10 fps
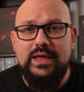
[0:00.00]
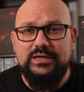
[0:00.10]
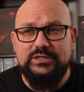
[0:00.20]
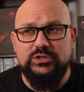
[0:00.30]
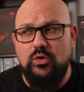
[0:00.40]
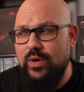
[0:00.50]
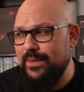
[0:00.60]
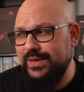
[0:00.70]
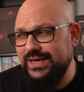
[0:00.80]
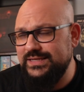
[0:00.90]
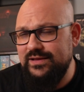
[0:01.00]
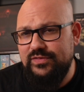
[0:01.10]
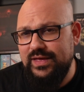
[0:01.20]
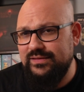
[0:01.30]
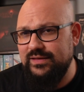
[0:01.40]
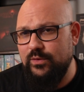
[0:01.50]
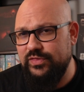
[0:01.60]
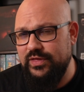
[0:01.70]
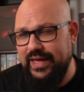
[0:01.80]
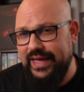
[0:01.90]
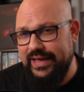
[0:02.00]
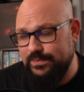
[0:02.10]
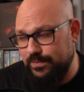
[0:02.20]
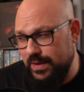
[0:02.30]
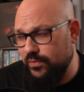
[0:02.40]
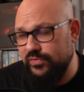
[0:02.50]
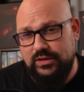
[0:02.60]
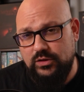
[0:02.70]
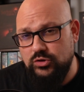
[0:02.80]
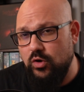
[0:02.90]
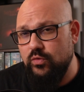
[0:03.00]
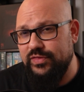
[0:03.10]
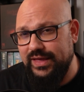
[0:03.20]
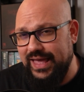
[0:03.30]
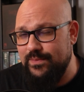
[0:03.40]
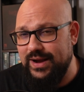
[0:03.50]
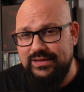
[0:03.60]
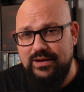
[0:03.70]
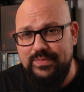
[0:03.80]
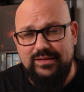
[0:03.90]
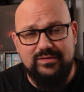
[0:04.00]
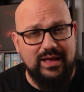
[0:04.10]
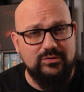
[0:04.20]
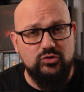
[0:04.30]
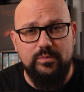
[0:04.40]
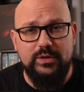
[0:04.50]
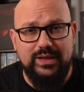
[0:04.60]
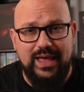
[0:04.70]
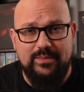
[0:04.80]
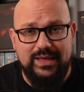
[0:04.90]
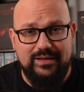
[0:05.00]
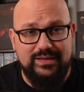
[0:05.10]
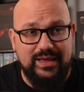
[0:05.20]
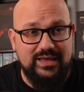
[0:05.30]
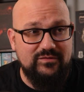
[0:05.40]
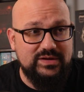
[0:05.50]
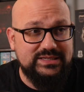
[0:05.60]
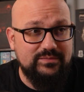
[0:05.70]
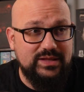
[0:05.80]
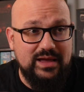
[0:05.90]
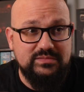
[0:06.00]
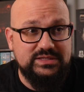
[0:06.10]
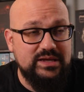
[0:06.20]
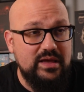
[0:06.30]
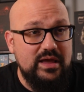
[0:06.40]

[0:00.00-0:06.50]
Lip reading: So I'm guessing that with people that know the game a little bit, a 2-player game can take even sometimes